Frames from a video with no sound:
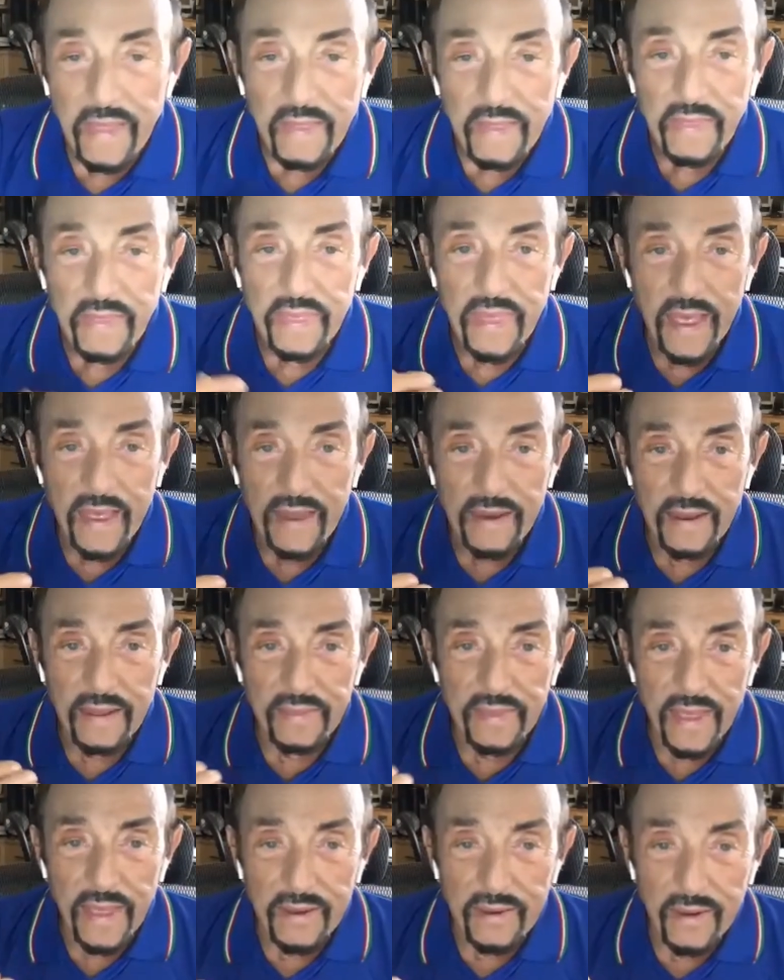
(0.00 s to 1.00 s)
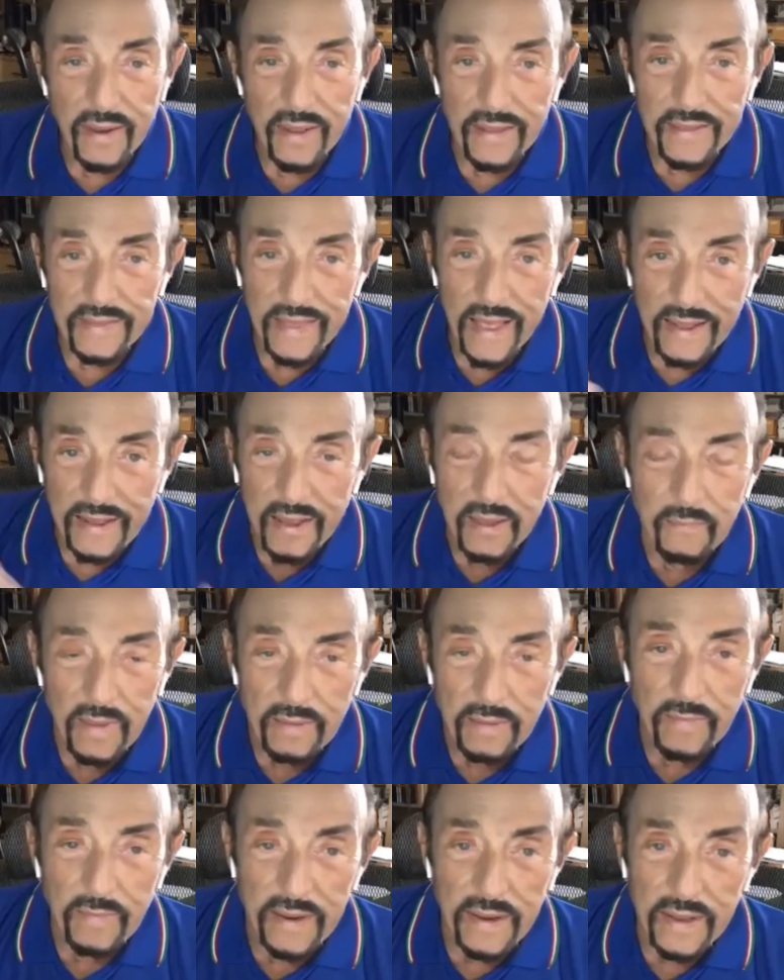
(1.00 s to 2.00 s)
then that
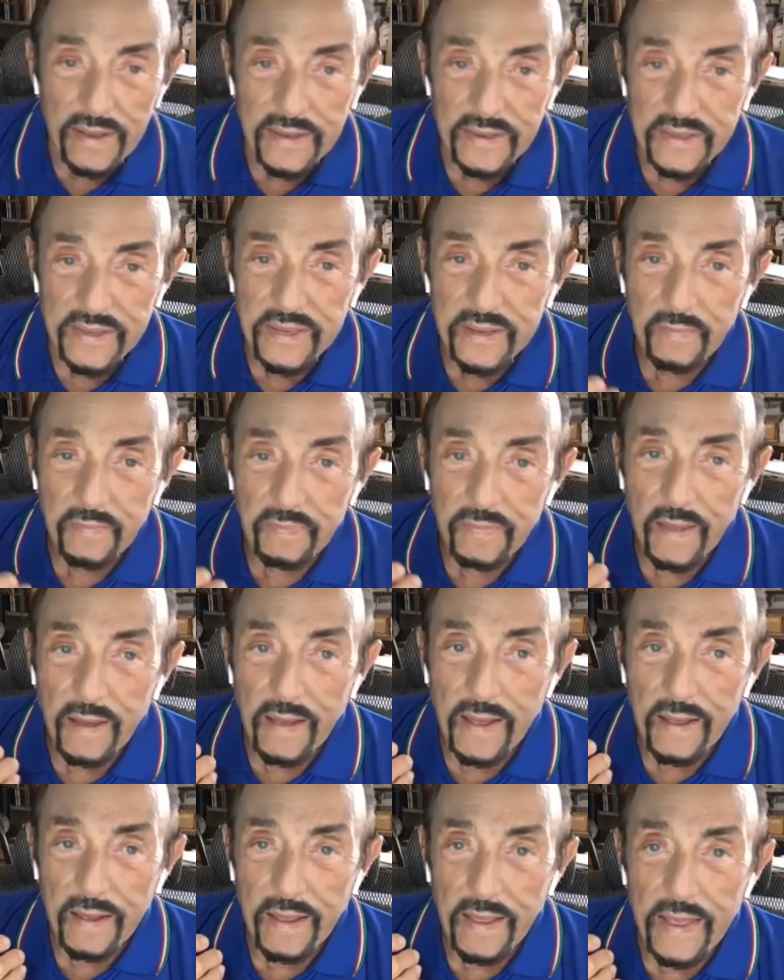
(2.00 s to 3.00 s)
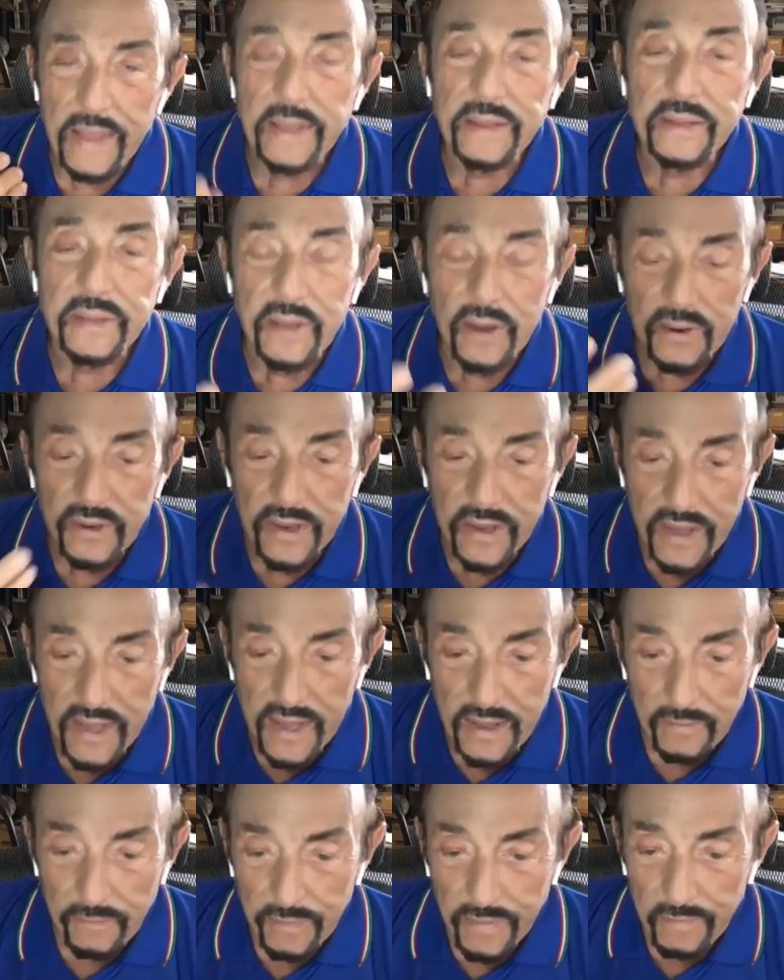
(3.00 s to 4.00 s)
commitment is easier to
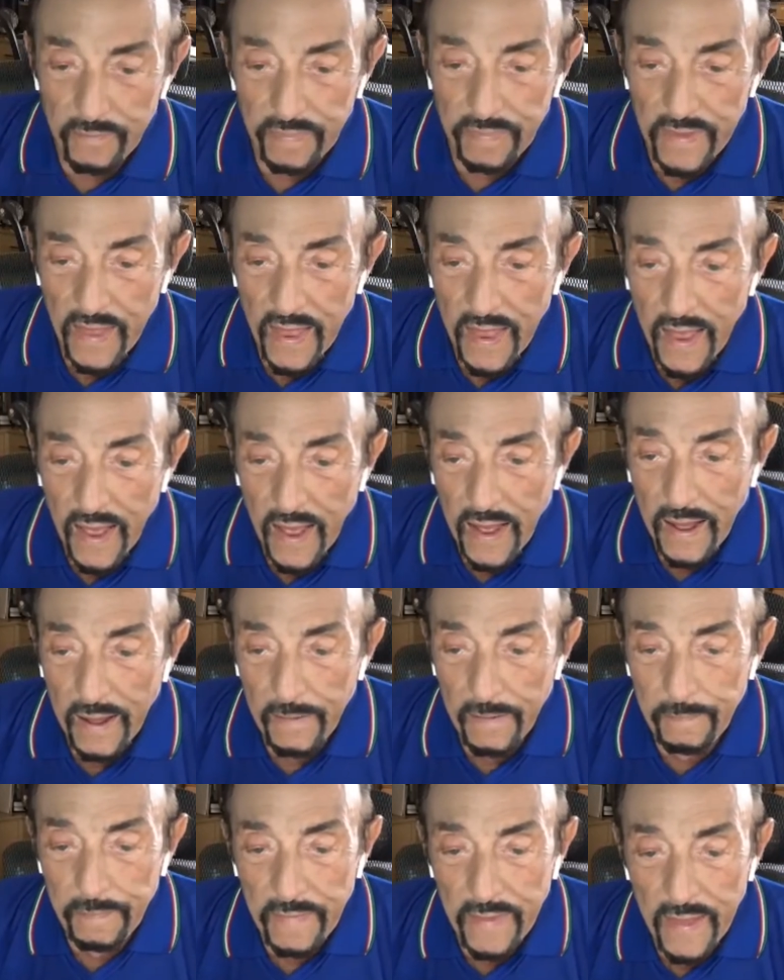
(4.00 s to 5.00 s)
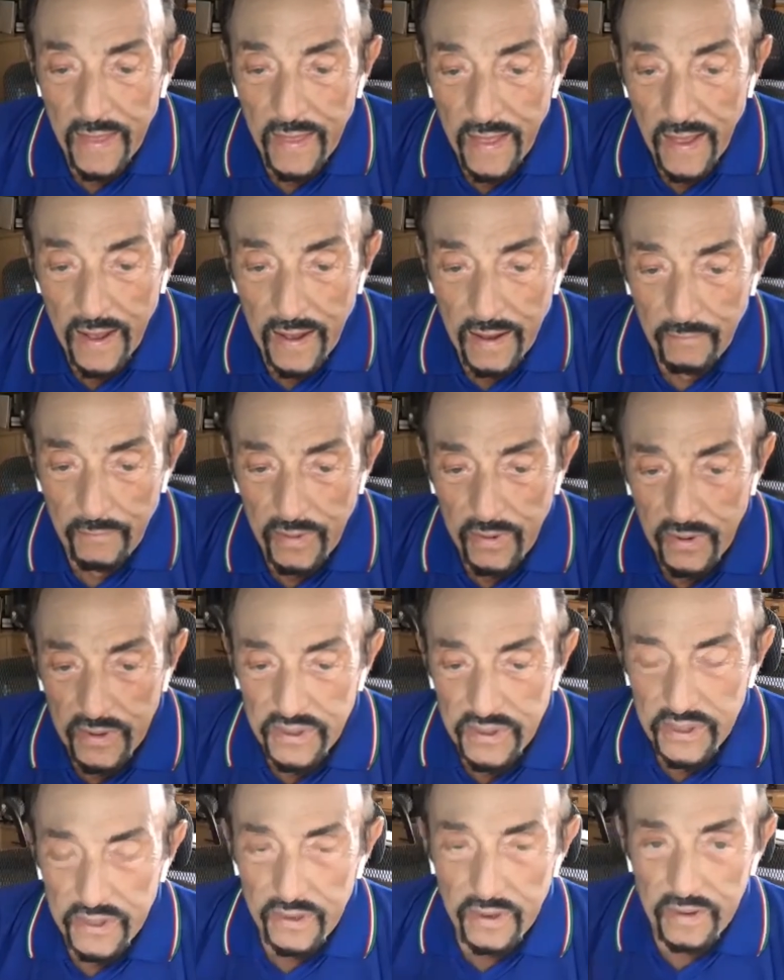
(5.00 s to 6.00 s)
keep.
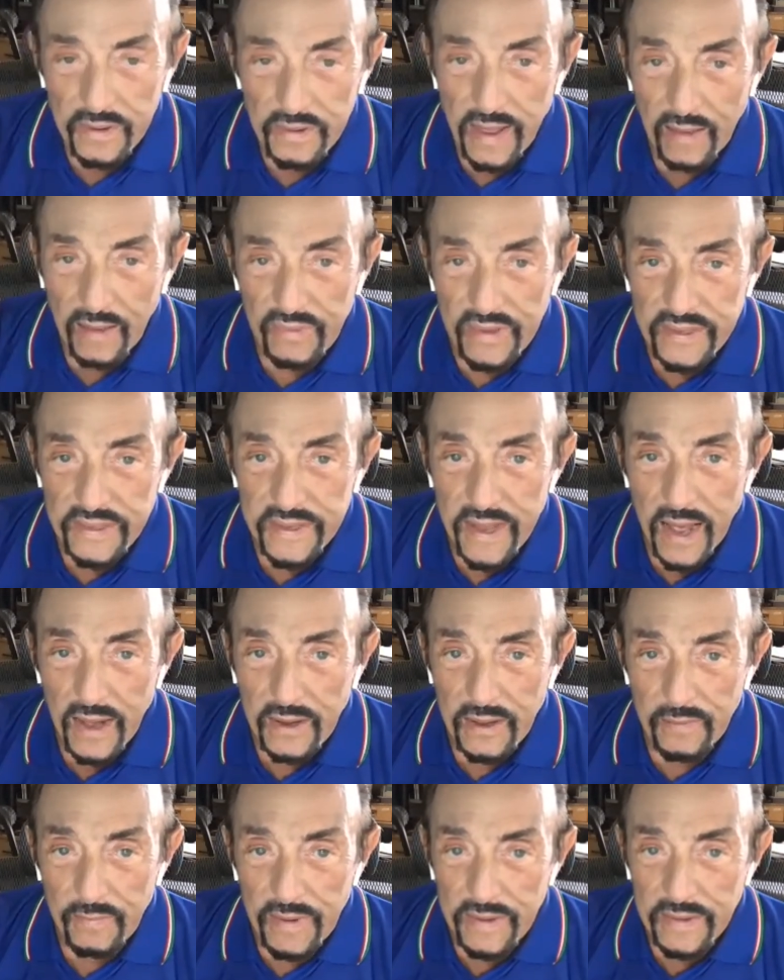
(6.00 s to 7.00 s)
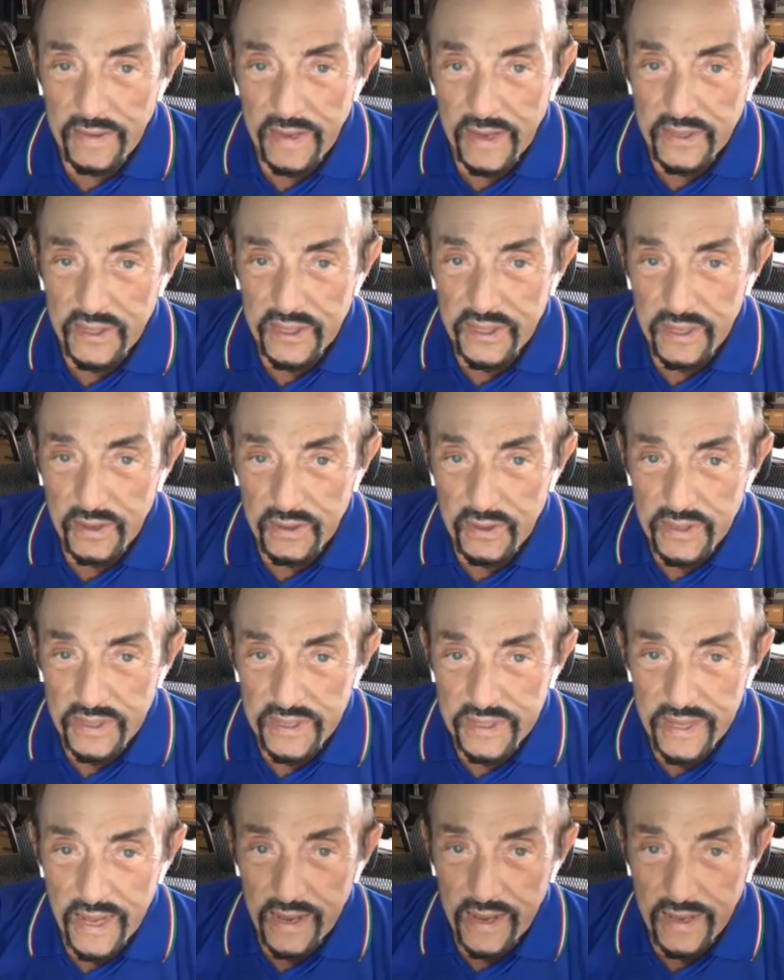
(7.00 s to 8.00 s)
Because you have this document that's
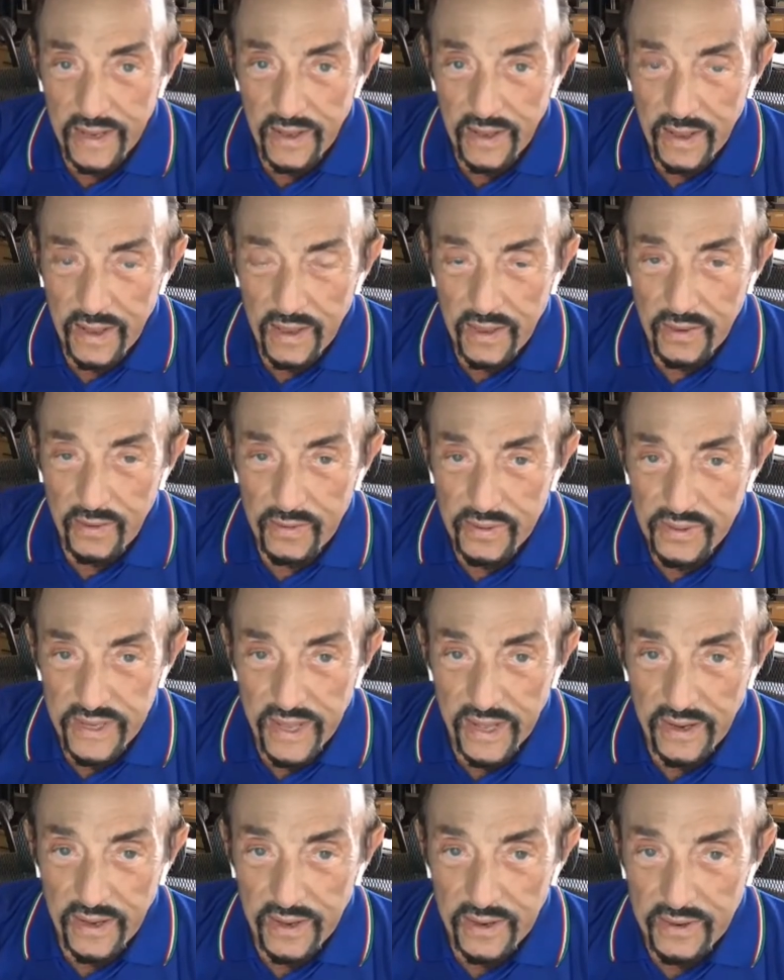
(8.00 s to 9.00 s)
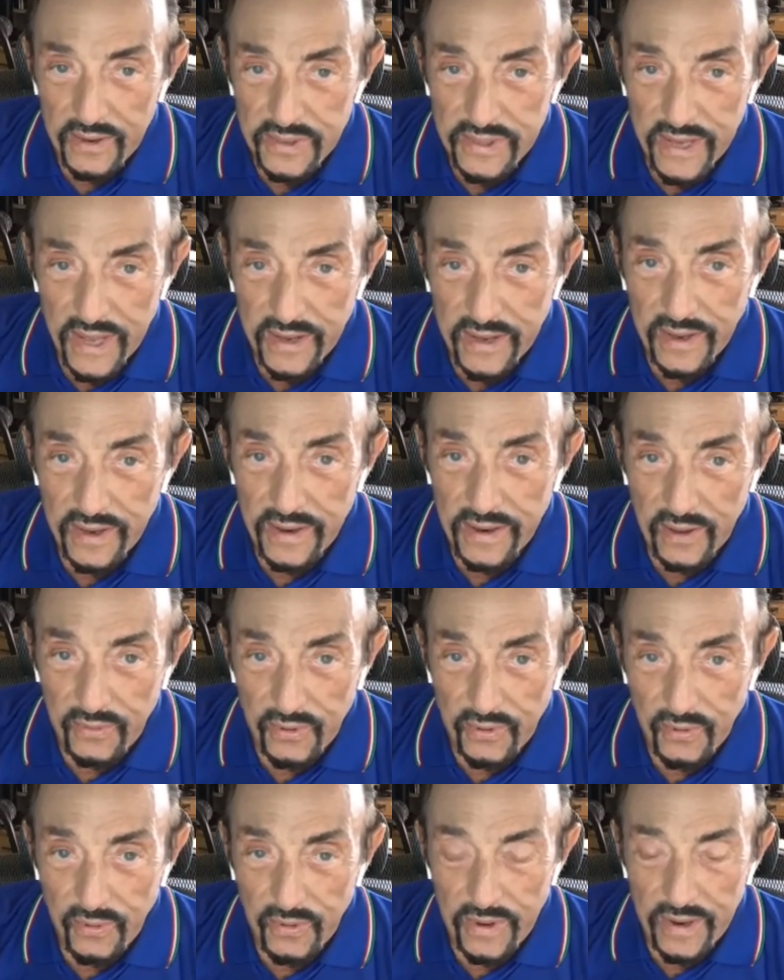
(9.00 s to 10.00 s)
saying, you said it, now
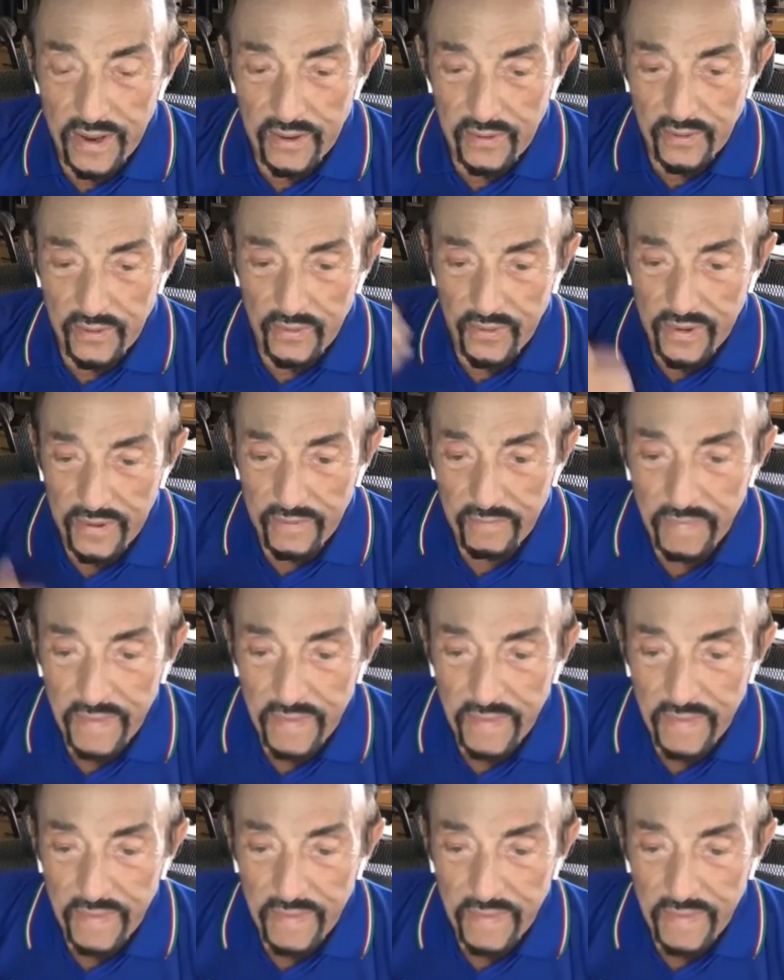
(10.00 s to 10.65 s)
do it.